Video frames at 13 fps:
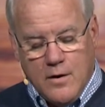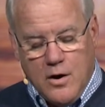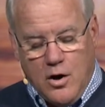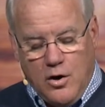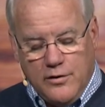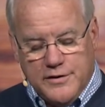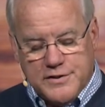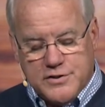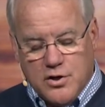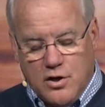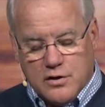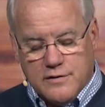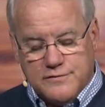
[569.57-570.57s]
All this
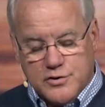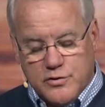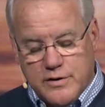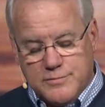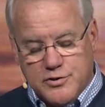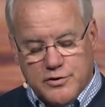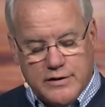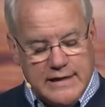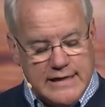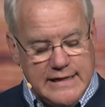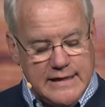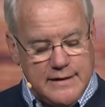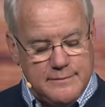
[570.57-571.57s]
talk of scripture and
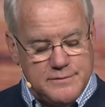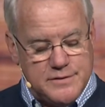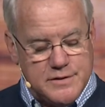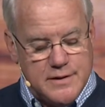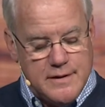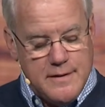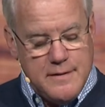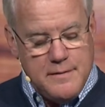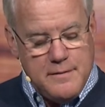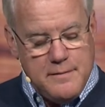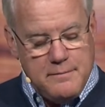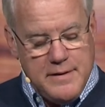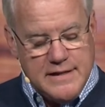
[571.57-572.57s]
hymns
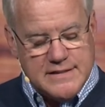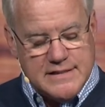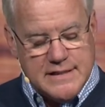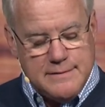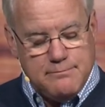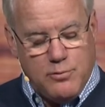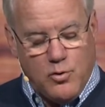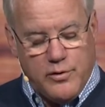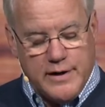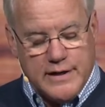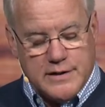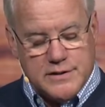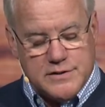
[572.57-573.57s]
may seem
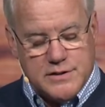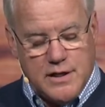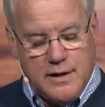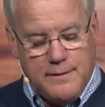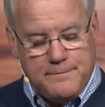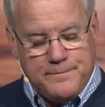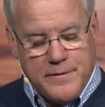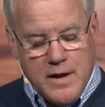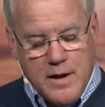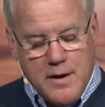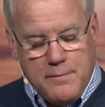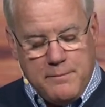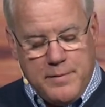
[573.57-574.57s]
boring to some,
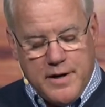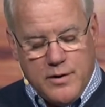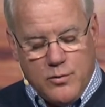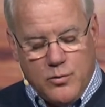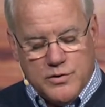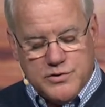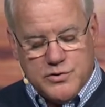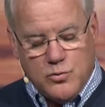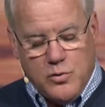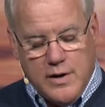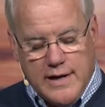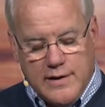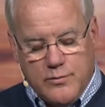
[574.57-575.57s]
but it was the
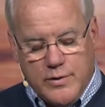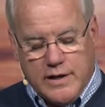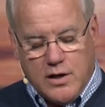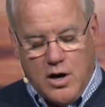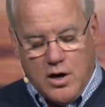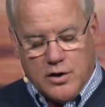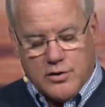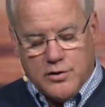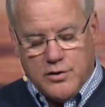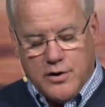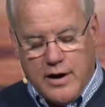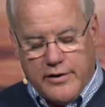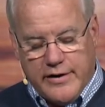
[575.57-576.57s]
way we
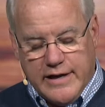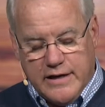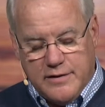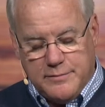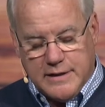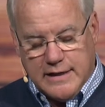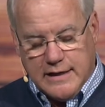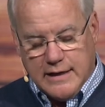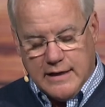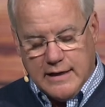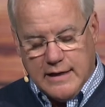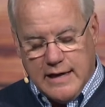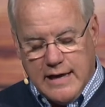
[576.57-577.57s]
conquered our enemy
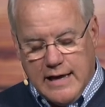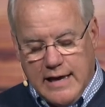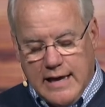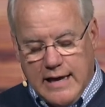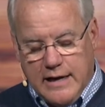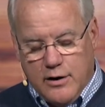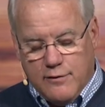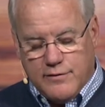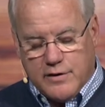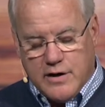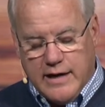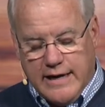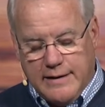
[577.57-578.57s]
and
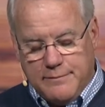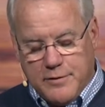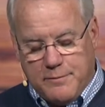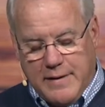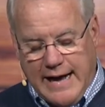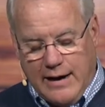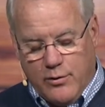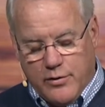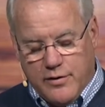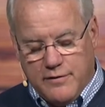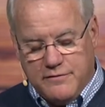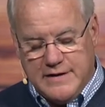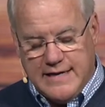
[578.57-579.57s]
overcame the power
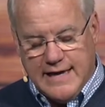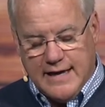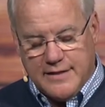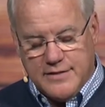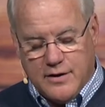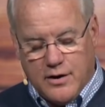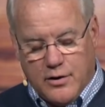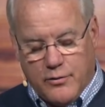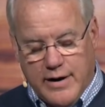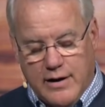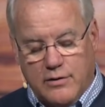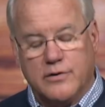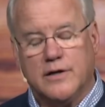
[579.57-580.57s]
of death
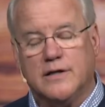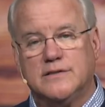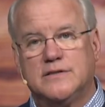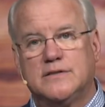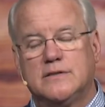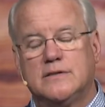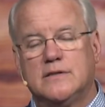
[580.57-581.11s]
around us.